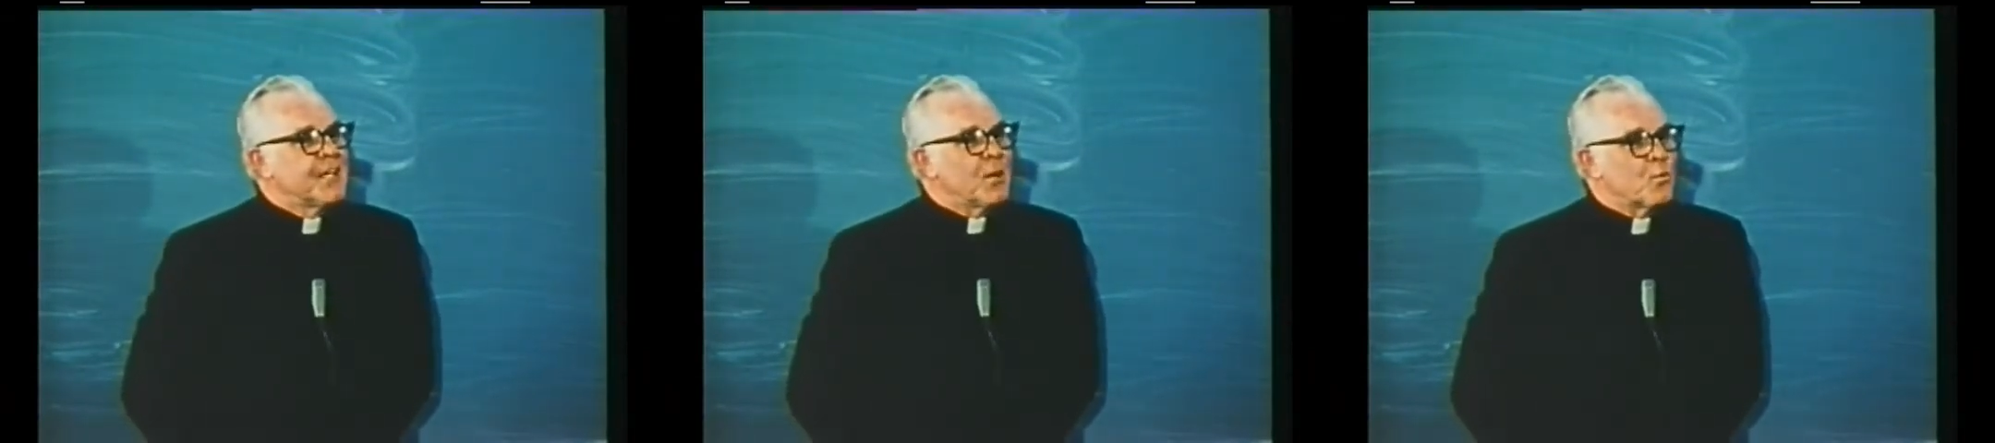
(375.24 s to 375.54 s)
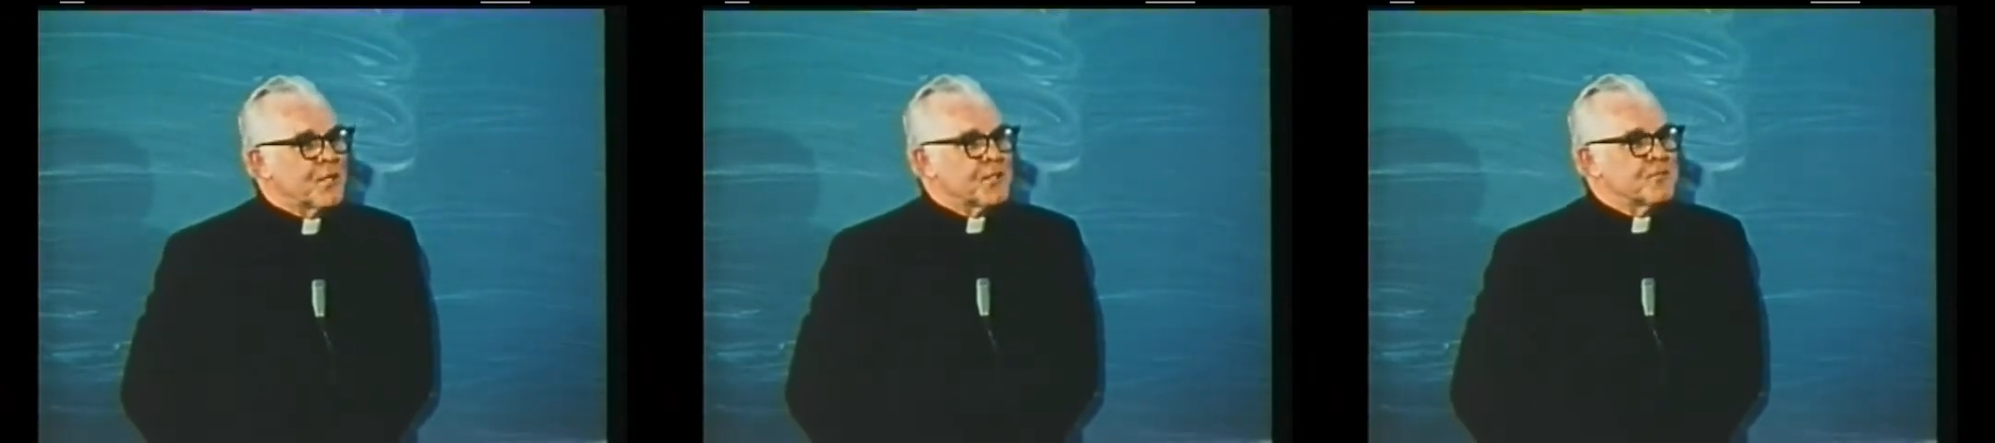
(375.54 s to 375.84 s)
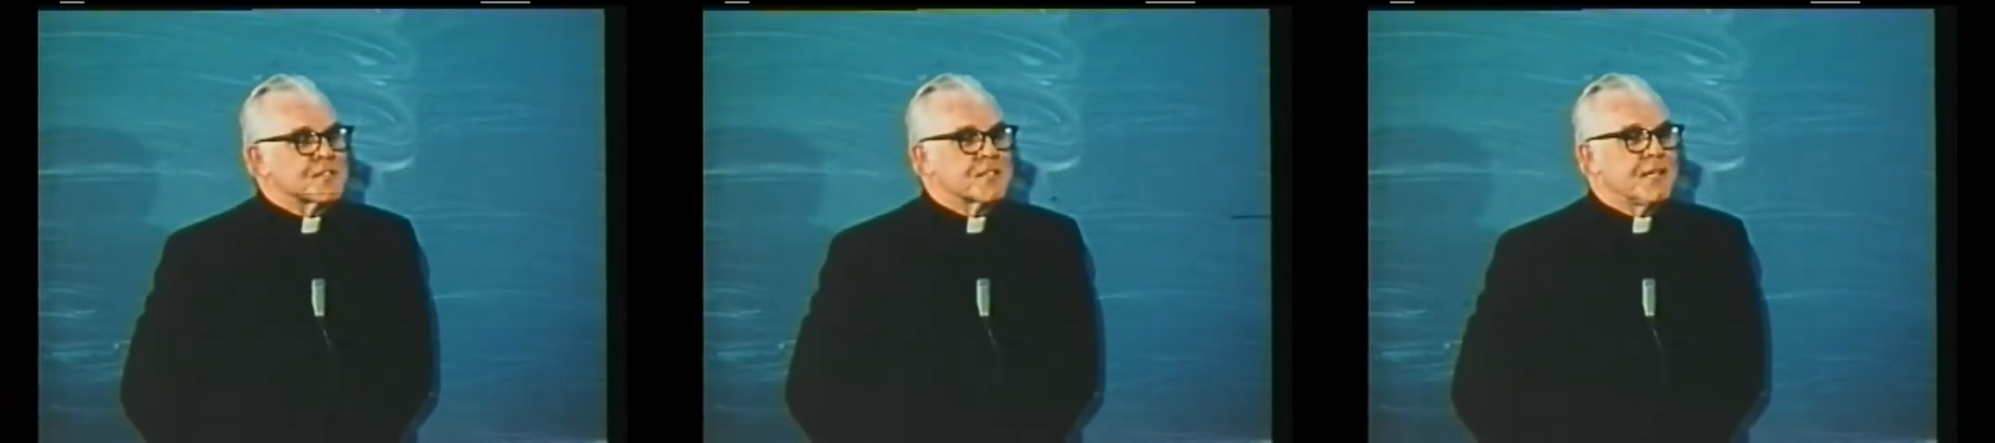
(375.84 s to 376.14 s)
And what
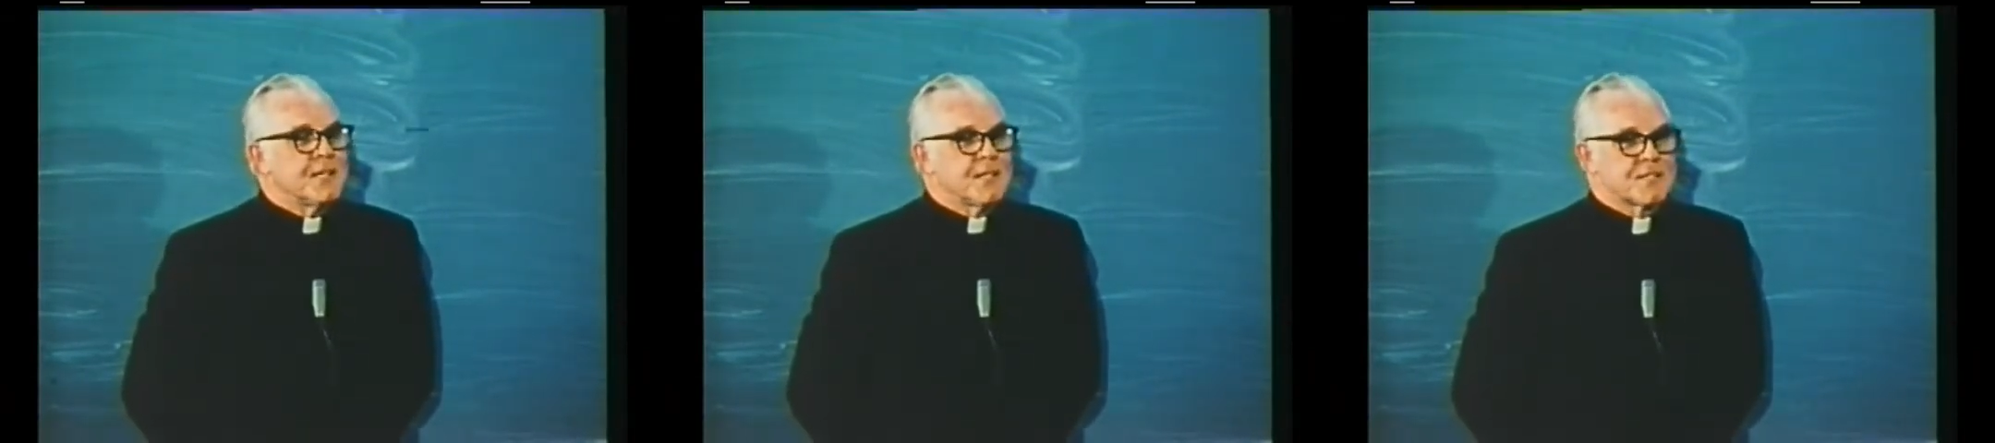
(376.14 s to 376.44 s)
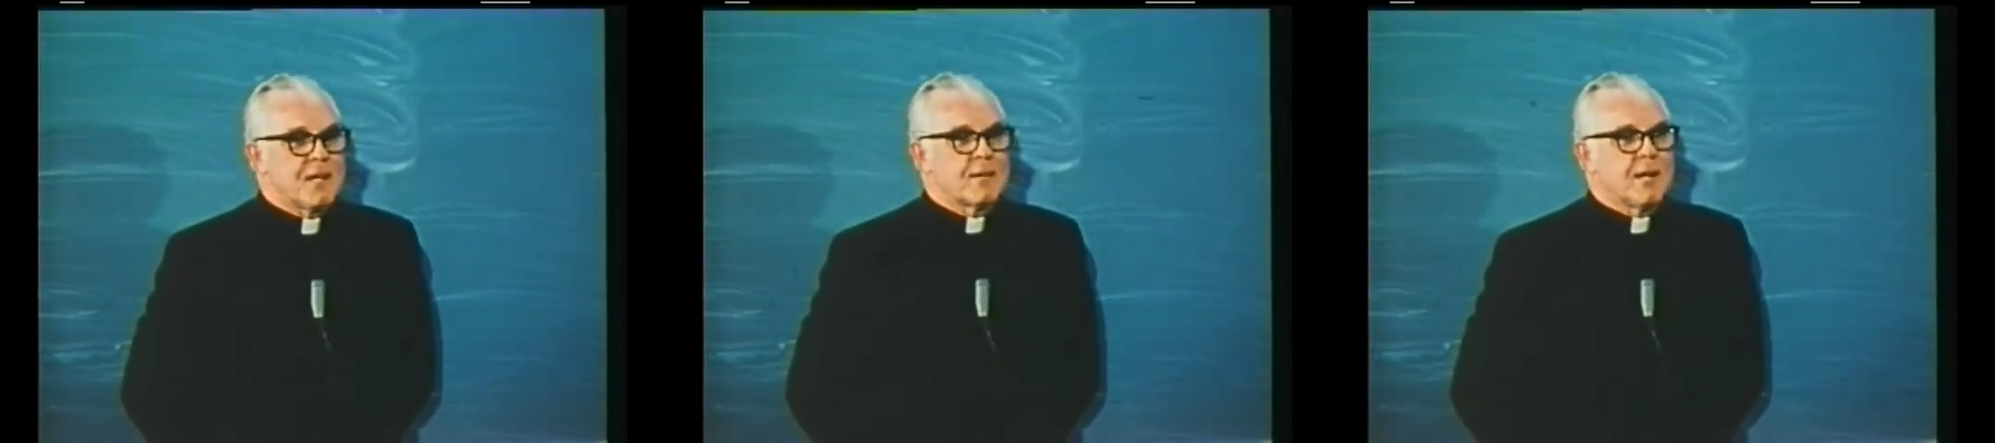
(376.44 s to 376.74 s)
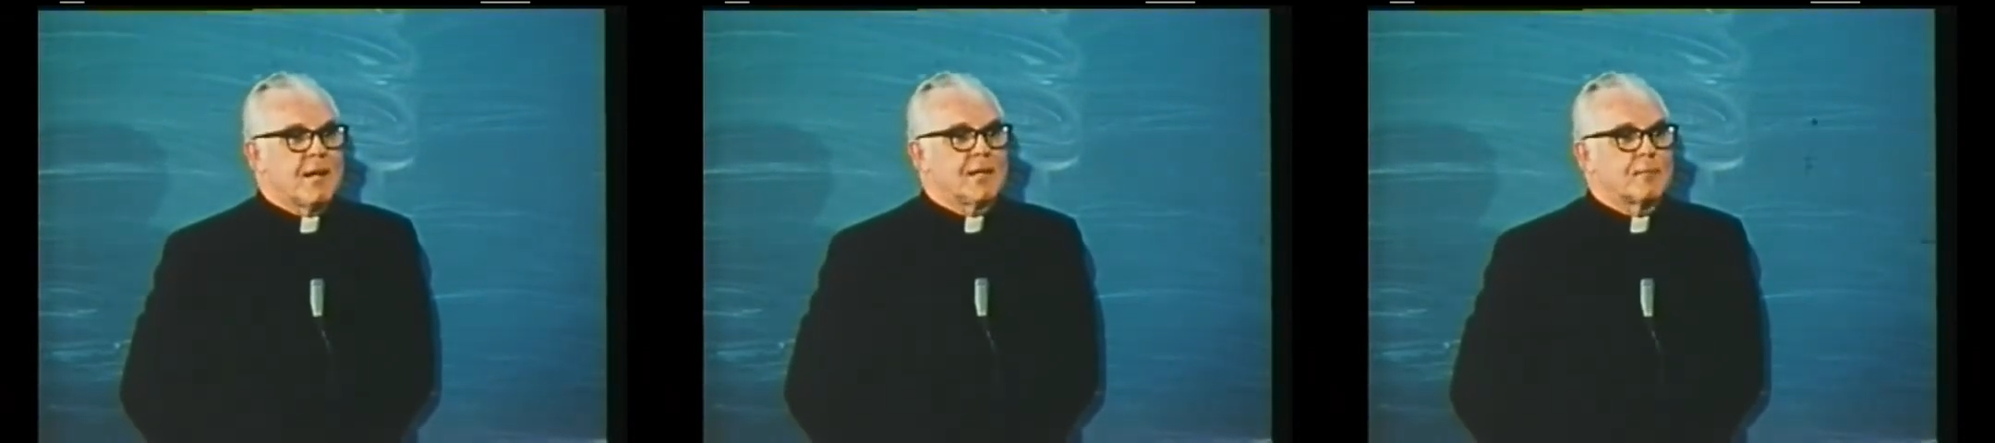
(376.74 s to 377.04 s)
you see is
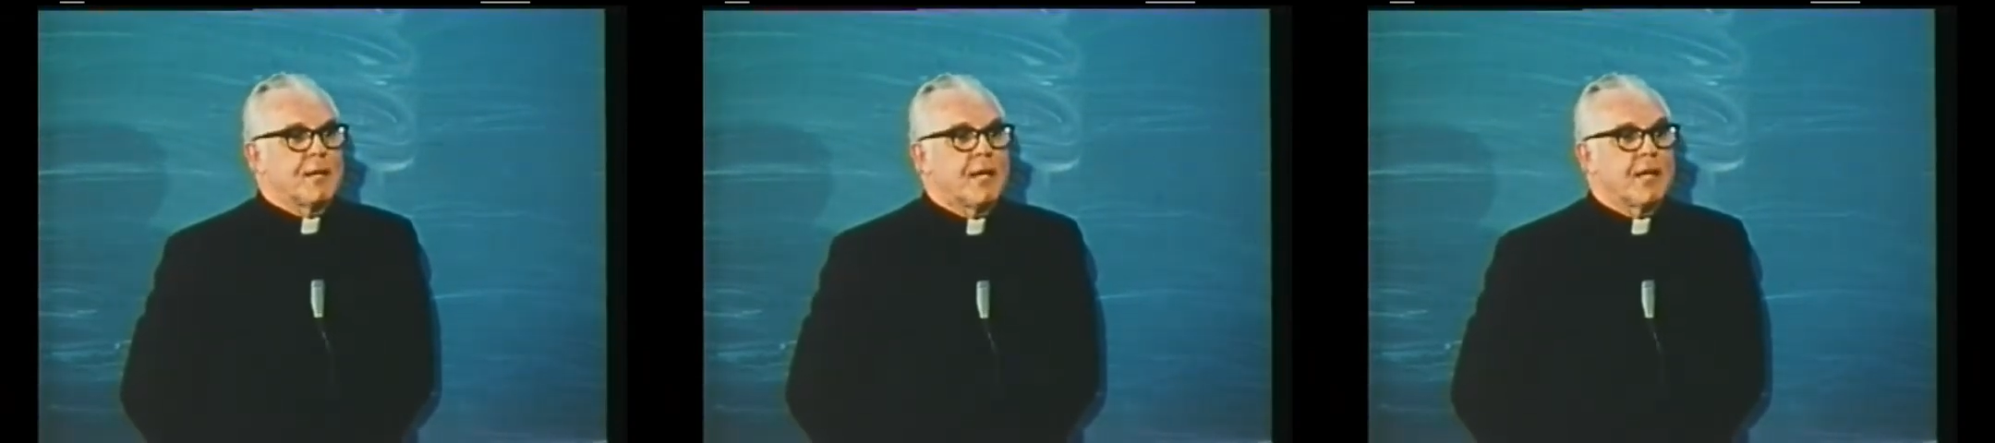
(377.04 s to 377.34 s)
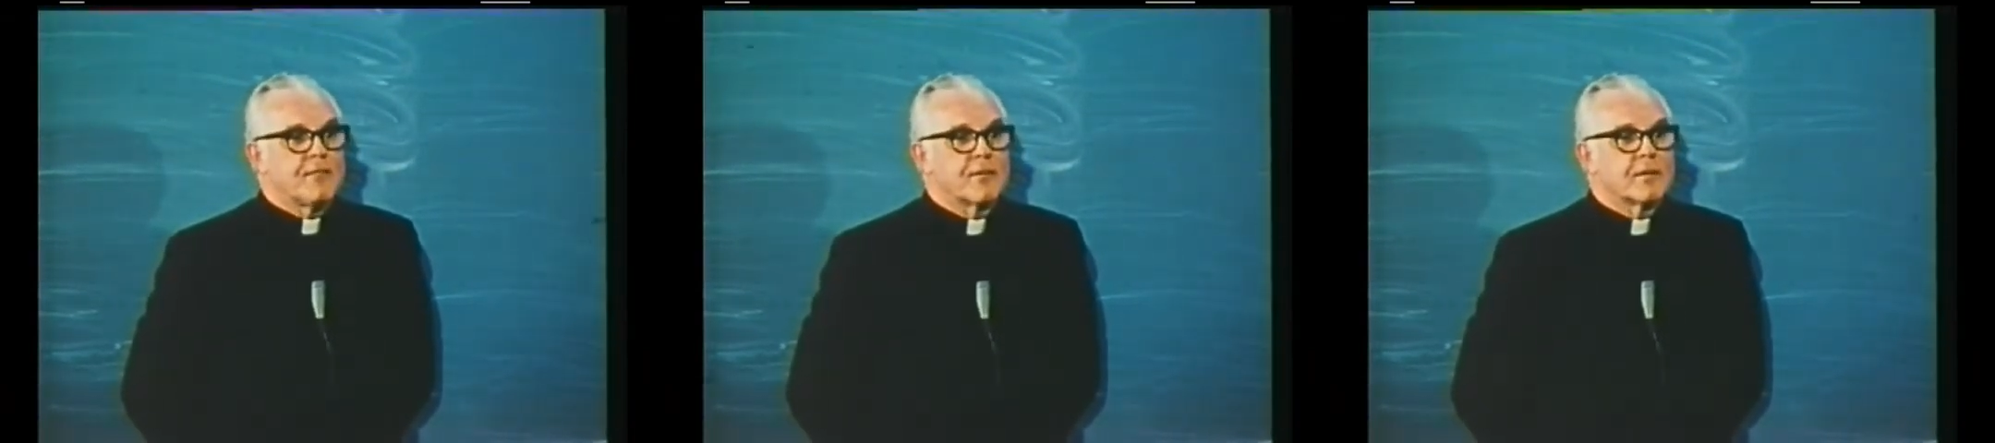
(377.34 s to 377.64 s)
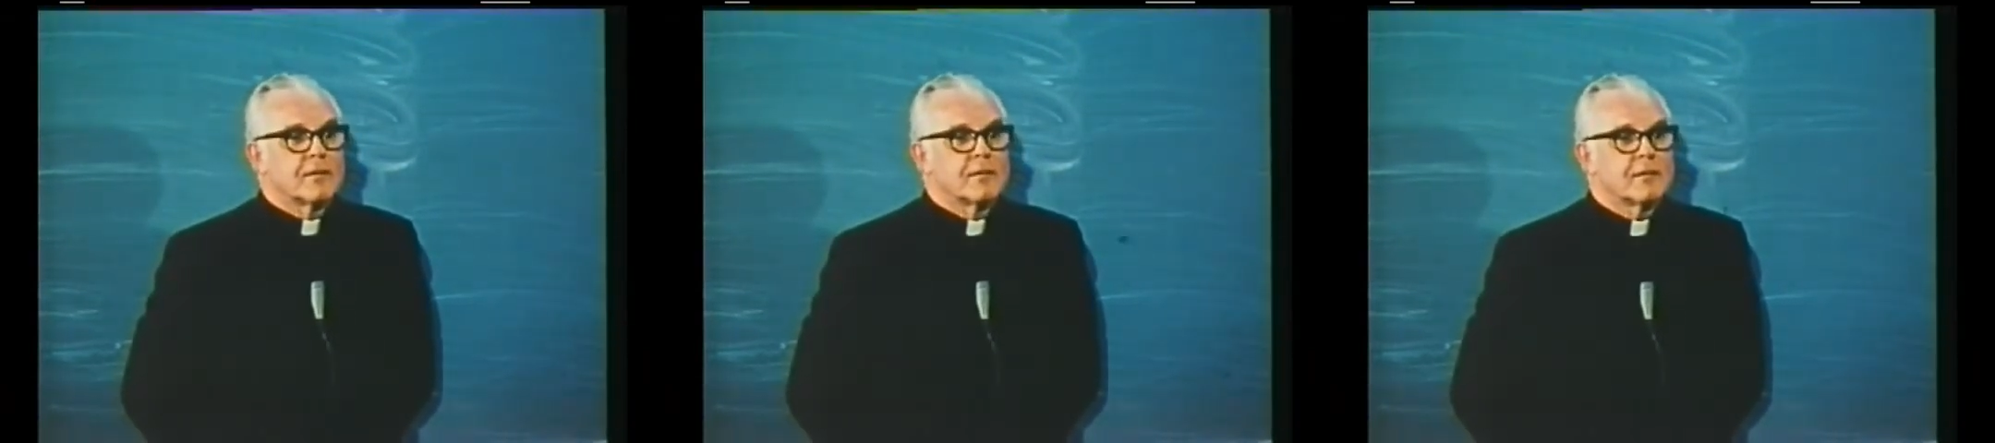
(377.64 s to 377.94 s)
alcoholic behavior.